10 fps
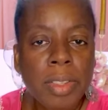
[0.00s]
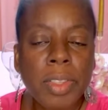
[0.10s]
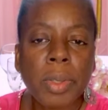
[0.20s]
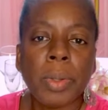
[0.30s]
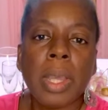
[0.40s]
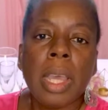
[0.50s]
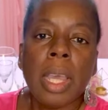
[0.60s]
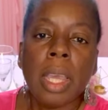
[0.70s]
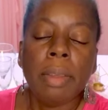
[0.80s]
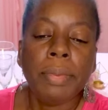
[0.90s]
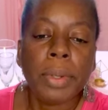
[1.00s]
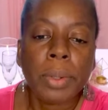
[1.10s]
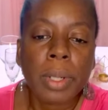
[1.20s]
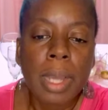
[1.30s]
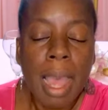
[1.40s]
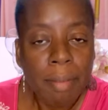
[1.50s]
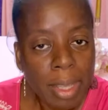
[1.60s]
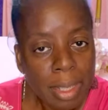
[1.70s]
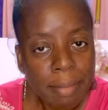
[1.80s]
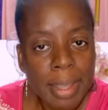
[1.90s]
So if you're
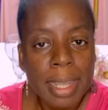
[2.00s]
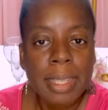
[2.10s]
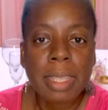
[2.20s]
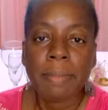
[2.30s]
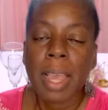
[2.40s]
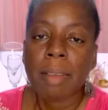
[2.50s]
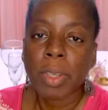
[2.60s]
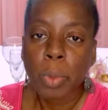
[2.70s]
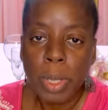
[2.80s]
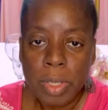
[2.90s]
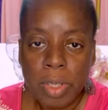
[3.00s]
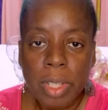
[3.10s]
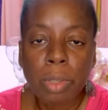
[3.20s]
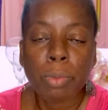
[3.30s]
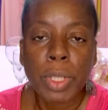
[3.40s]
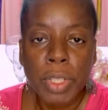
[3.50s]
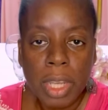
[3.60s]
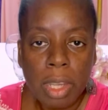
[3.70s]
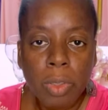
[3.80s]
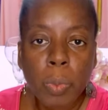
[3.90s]
having an event, if you have a question, reach
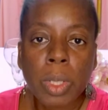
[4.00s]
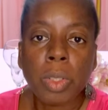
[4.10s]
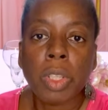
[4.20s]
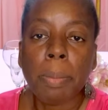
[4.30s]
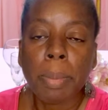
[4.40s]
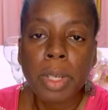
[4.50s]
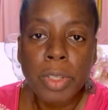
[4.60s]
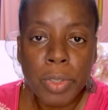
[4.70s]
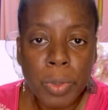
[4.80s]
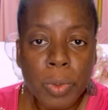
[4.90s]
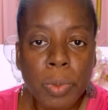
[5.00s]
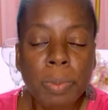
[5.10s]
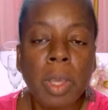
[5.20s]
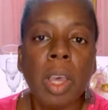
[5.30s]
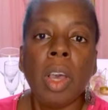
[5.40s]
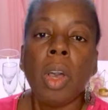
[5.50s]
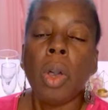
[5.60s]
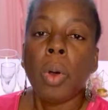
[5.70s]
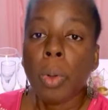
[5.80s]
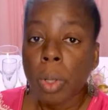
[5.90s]
out. We'll jump on a Zoom
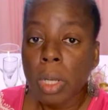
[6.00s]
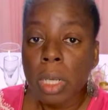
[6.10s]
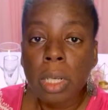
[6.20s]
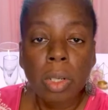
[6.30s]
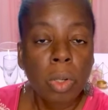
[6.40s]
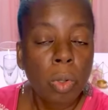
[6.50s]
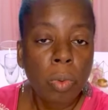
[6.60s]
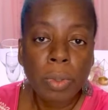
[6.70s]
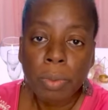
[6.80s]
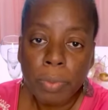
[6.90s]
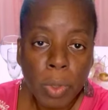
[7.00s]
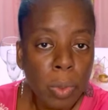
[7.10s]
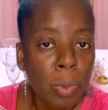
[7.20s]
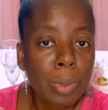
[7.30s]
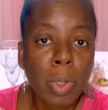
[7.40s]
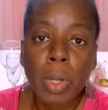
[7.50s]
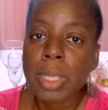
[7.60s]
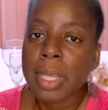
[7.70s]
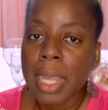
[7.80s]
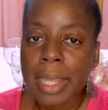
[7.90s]
or over the phone or
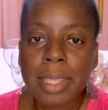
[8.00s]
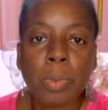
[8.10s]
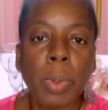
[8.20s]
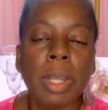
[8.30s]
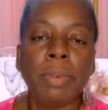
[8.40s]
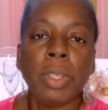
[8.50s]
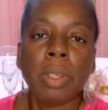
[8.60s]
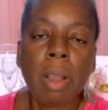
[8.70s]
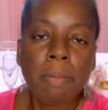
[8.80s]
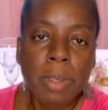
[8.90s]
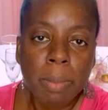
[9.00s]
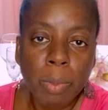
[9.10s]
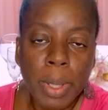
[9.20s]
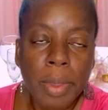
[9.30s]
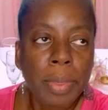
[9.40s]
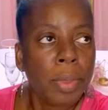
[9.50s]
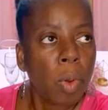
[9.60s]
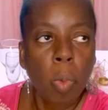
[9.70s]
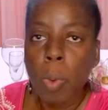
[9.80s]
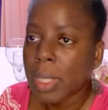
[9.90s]
text, whatever you're comfortable with,
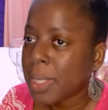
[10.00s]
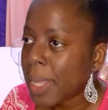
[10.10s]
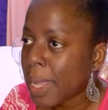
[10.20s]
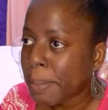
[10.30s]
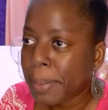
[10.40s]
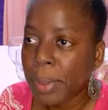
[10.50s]
or WhatsApp.